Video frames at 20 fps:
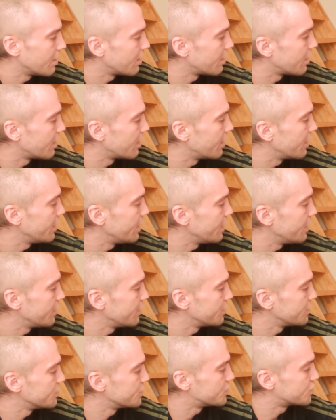I
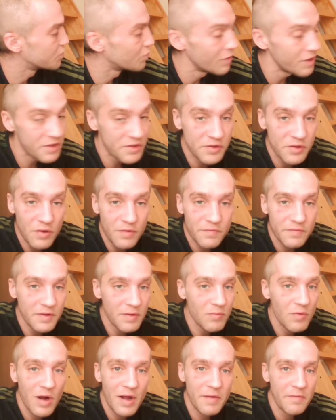switch off
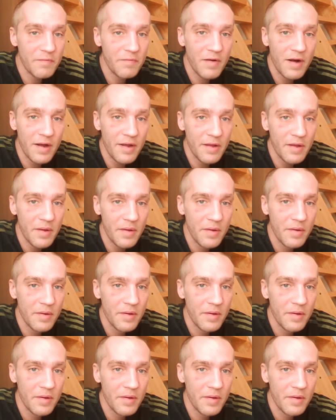the Wi-Fi,